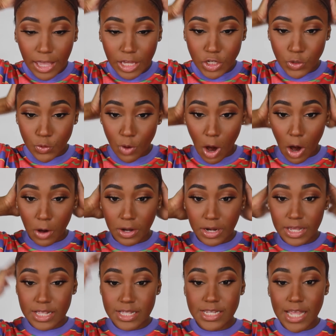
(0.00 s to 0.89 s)
As you
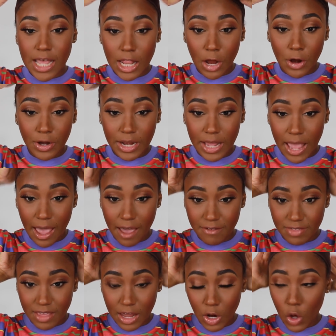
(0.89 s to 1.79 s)
already can tell, I already
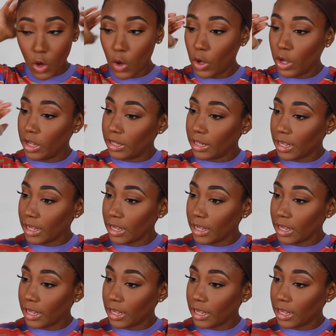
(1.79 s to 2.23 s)
have that on.